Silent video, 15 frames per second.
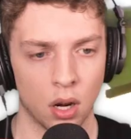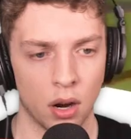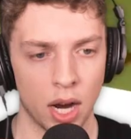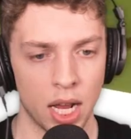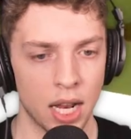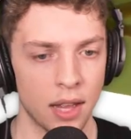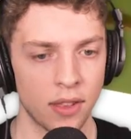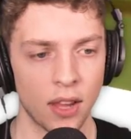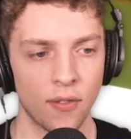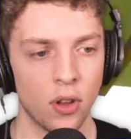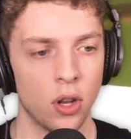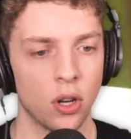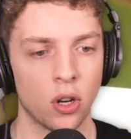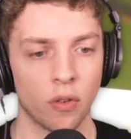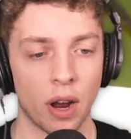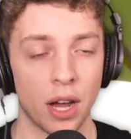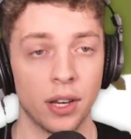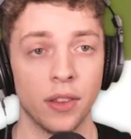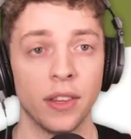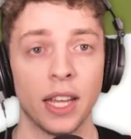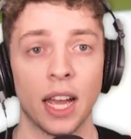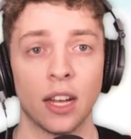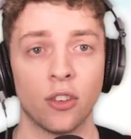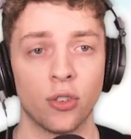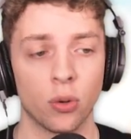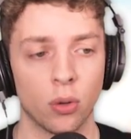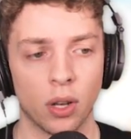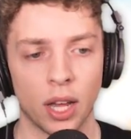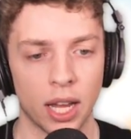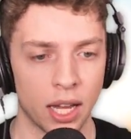All right, let's have a look around in the
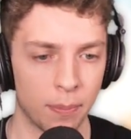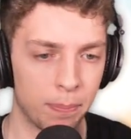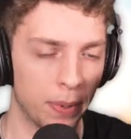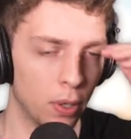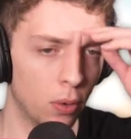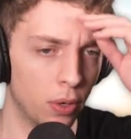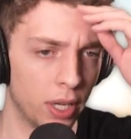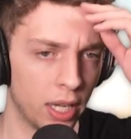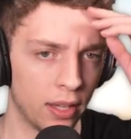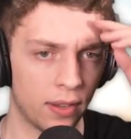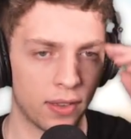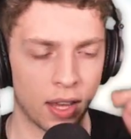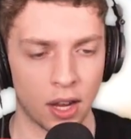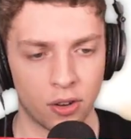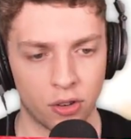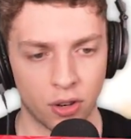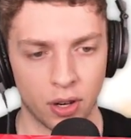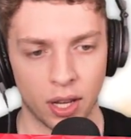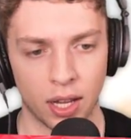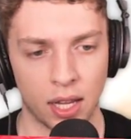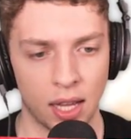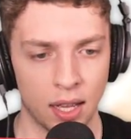actual like building section, I guess.